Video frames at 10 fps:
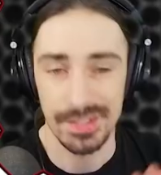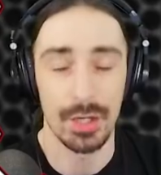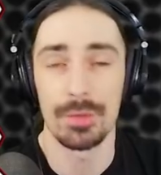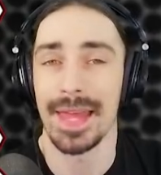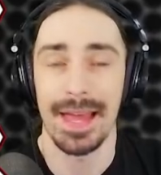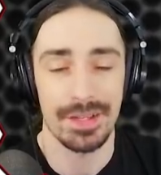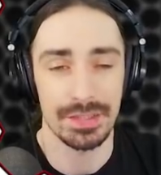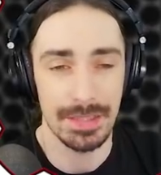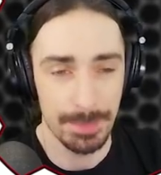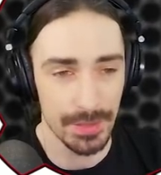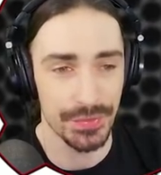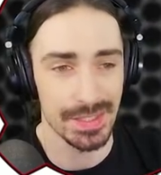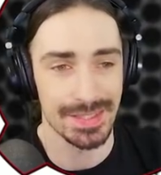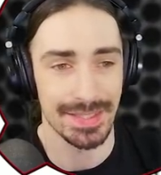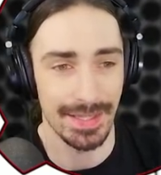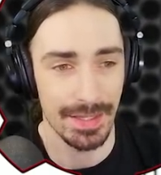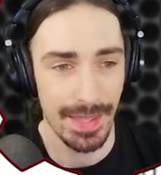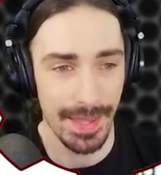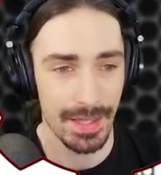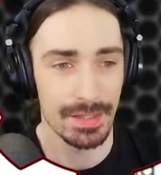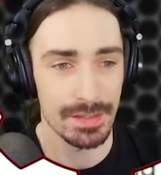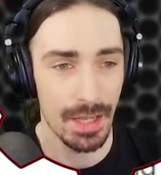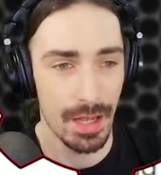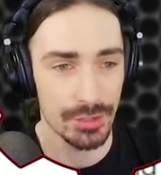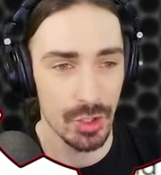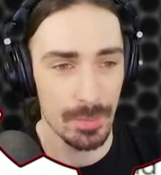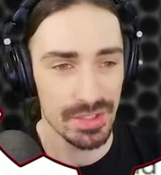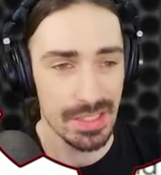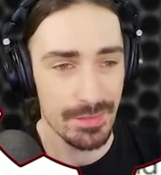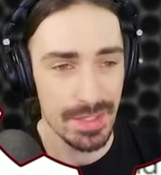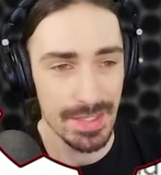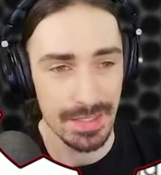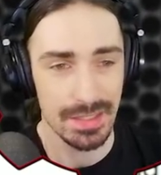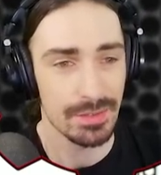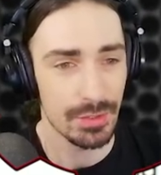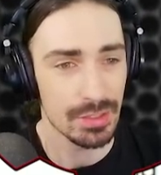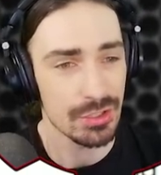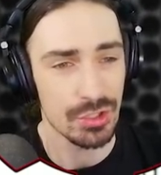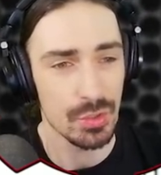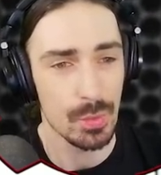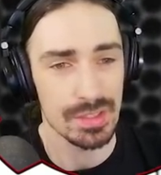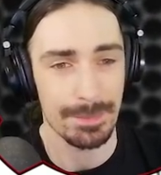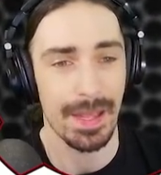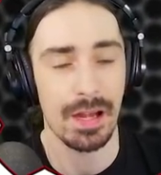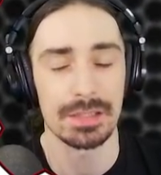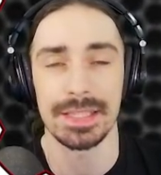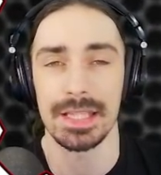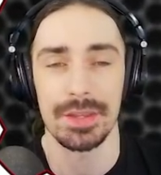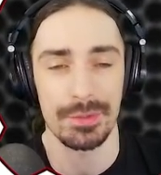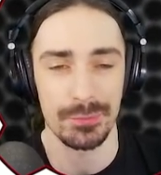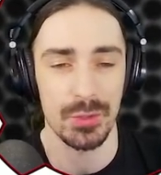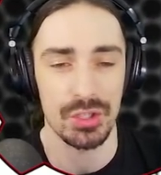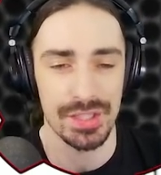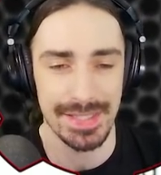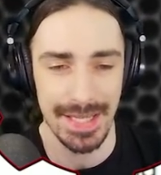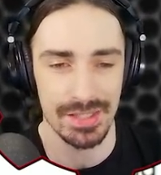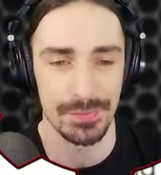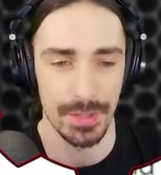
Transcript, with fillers: So they actually built this thing, and October 7th, 1932 was apparently the first test